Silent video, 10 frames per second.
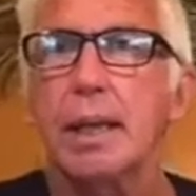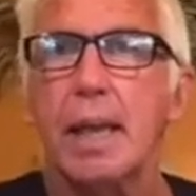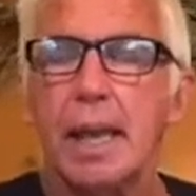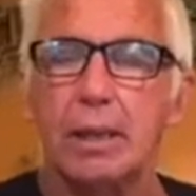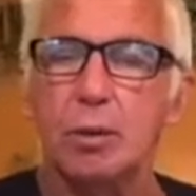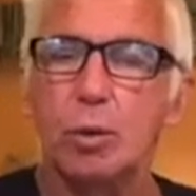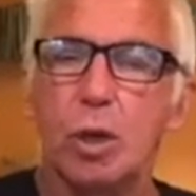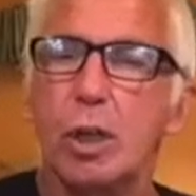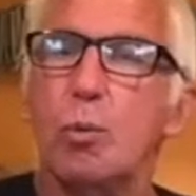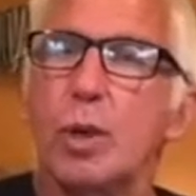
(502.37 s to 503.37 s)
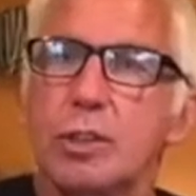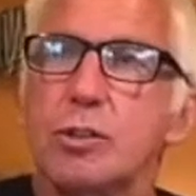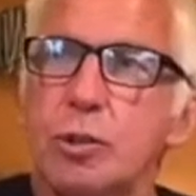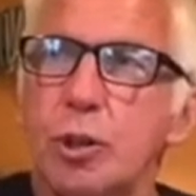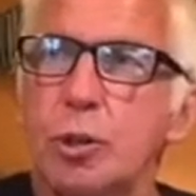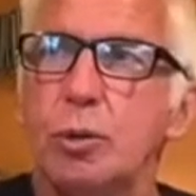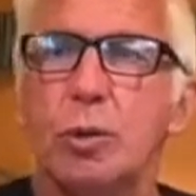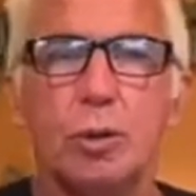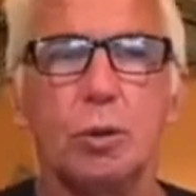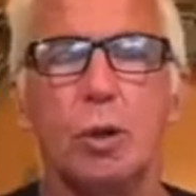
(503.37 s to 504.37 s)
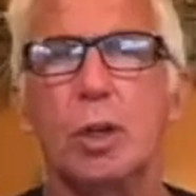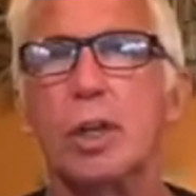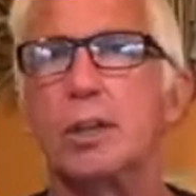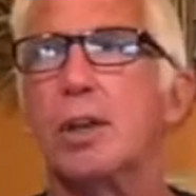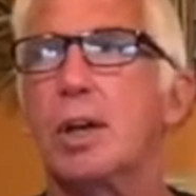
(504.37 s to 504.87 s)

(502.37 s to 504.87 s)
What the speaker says: and you look at what's new. You look at